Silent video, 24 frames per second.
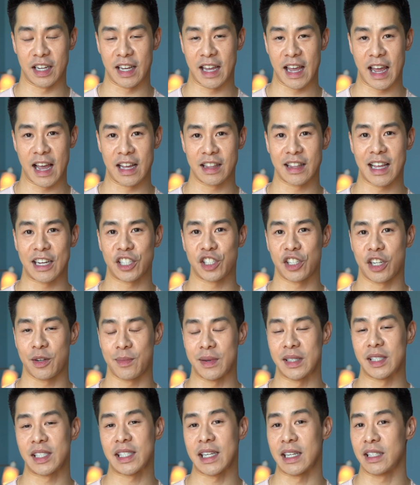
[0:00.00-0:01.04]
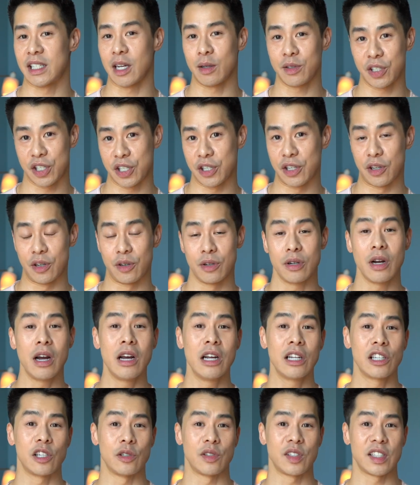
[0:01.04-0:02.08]
again that should have been sent out to you
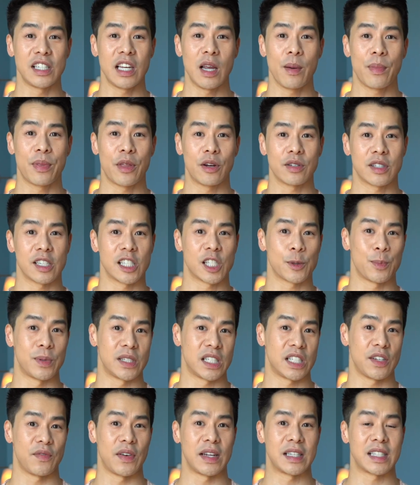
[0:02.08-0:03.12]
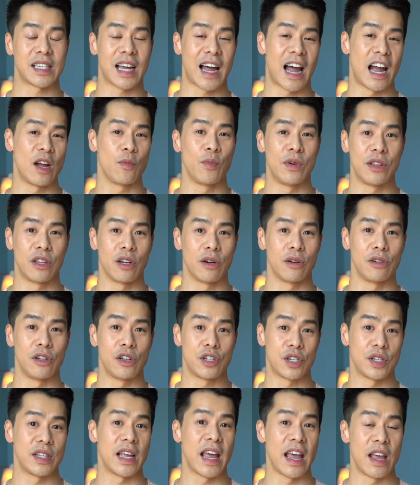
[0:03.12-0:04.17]
to see if there's a specific time window you
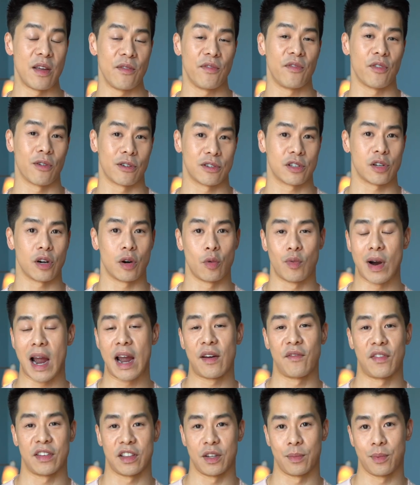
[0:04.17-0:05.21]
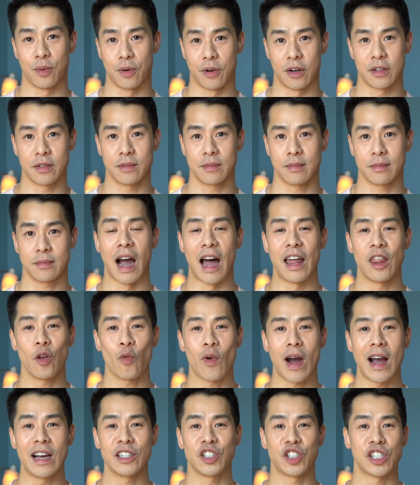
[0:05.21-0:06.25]
should aim for to arrive at the port.
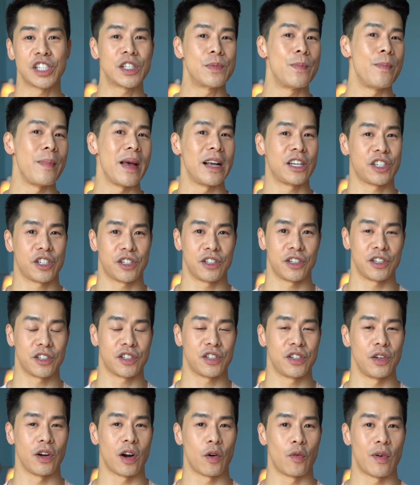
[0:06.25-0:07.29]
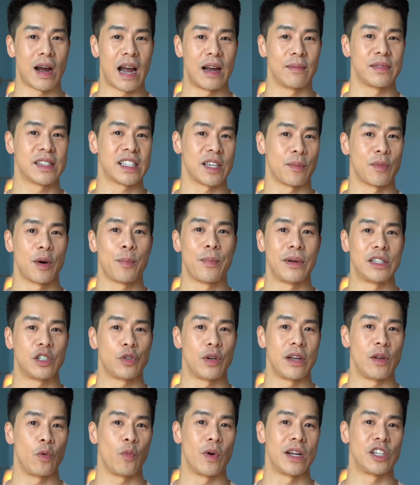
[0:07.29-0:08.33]
Otherwise, just make sure to arrive somewhere
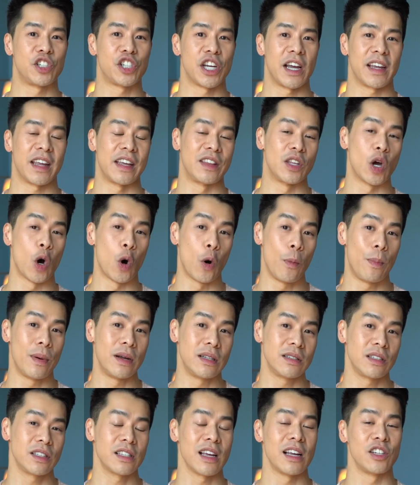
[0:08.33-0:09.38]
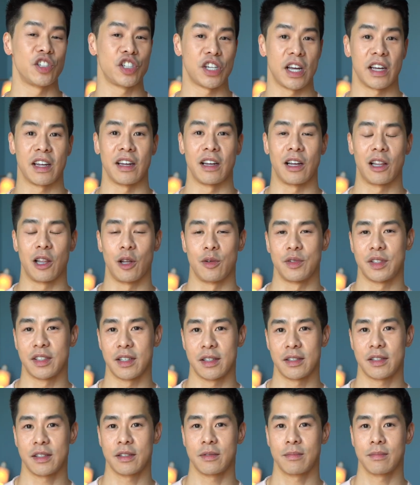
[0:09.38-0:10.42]
between when check-in opens and check-in
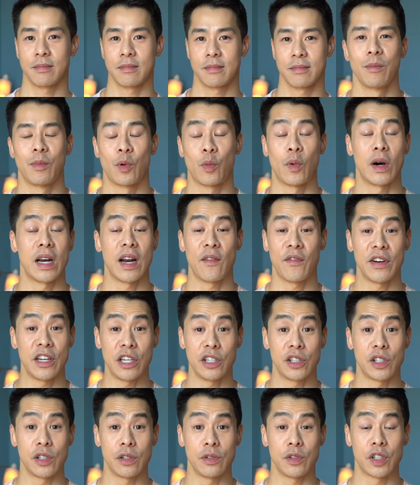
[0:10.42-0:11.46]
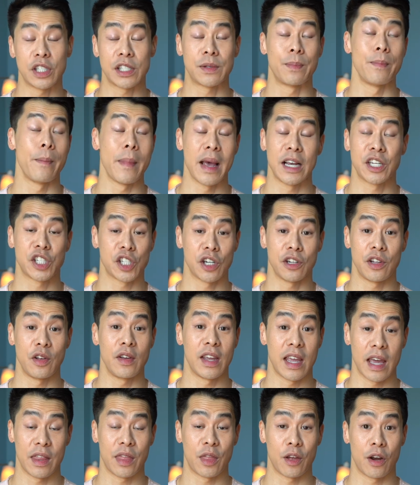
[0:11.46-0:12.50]
closes. But whatever you do, just make sure you
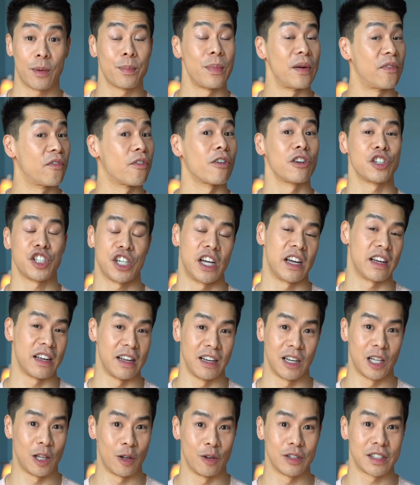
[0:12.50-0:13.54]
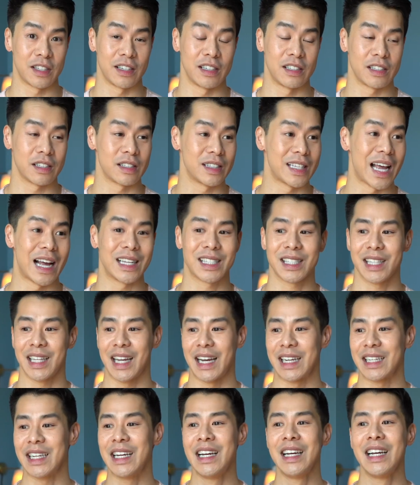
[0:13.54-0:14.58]
get there before check-in closes. That's
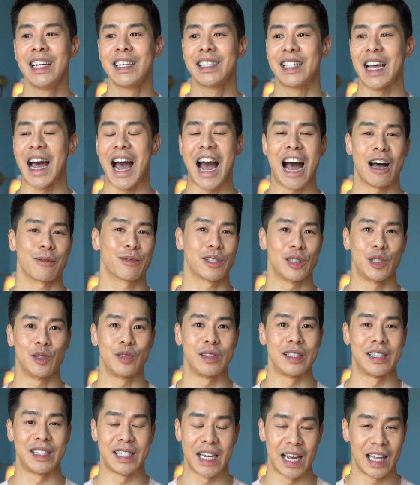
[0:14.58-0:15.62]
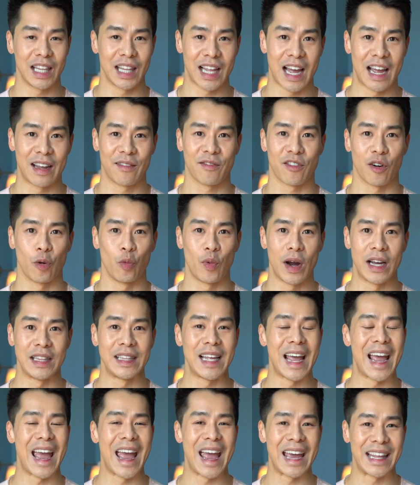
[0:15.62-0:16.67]
like the absolute deadline for
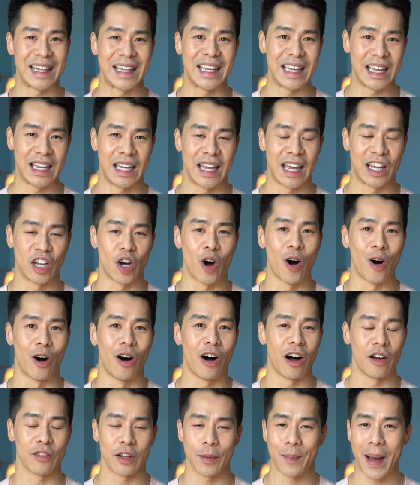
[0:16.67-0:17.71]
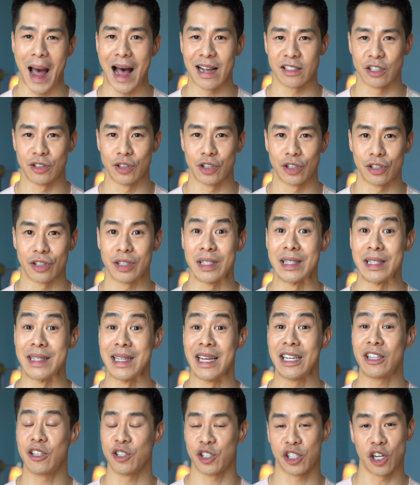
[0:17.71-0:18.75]
when any and all of the passengers
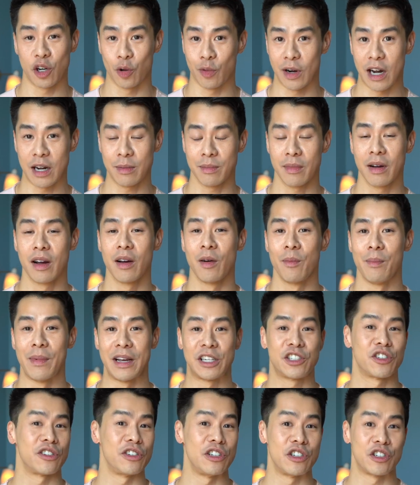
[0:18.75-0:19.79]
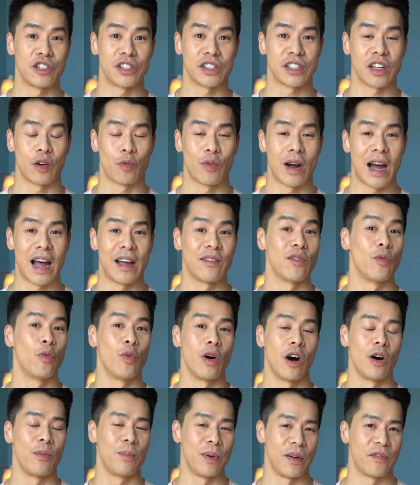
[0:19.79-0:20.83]
need to show up. Make sure you just arrive
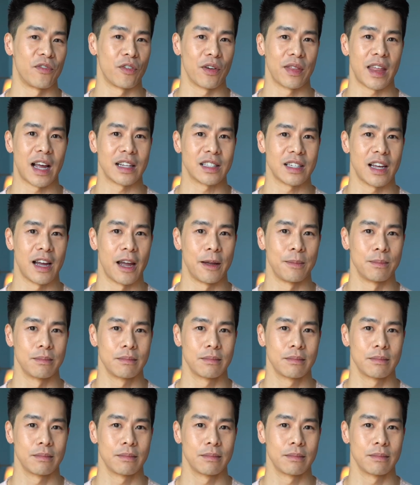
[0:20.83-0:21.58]
well before that time.